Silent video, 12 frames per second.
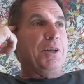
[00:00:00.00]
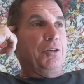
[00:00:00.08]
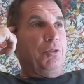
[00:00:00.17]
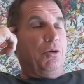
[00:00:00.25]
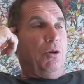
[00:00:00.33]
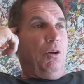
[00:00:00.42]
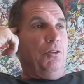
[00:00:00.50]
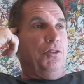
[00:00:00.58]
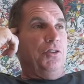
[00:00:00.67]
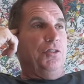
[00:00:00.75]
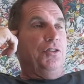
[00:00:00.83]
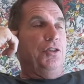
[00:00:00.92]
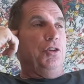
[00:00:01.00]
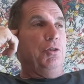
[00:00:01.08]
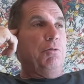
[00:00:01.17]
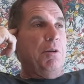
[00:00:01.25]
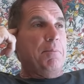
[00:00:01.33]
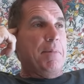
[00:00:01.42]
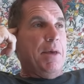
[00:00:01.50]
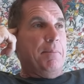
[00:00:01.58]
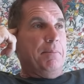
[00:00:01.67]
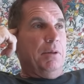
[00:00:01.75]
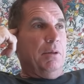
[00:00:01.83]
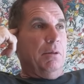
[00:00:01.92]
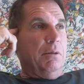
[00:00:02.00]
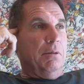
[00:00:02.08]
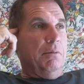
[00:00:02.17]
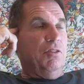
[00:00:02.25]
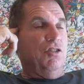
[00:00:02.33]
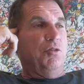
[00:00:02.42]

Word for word: be a girl. Do you remember?